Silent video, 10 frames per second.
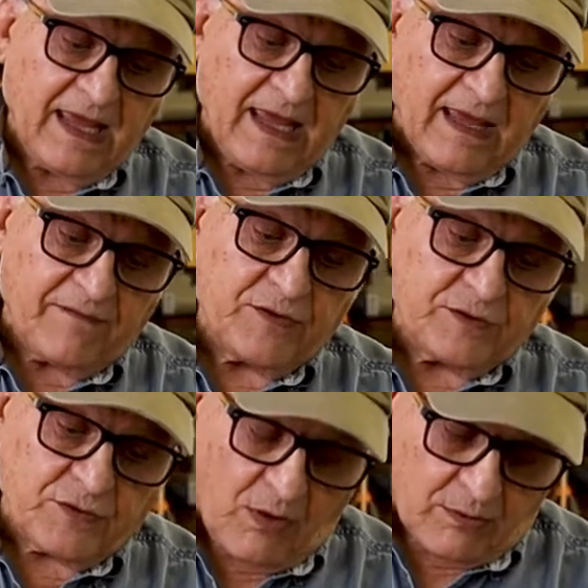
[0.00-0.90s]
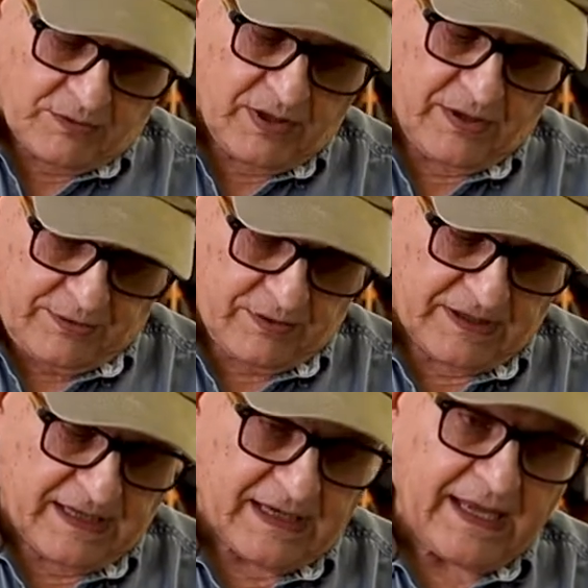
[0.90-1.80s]
If you don't, you'll
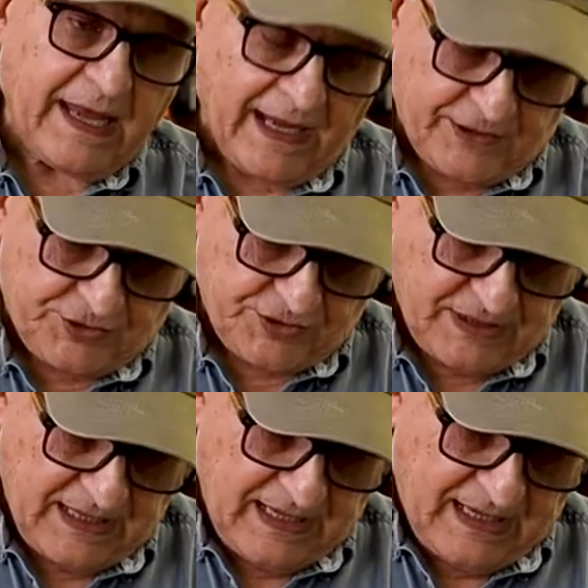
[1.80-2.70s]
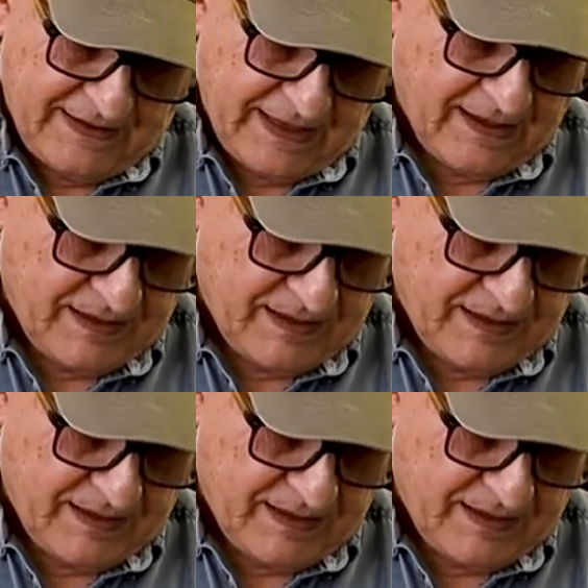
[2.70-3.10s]
get a catch, and that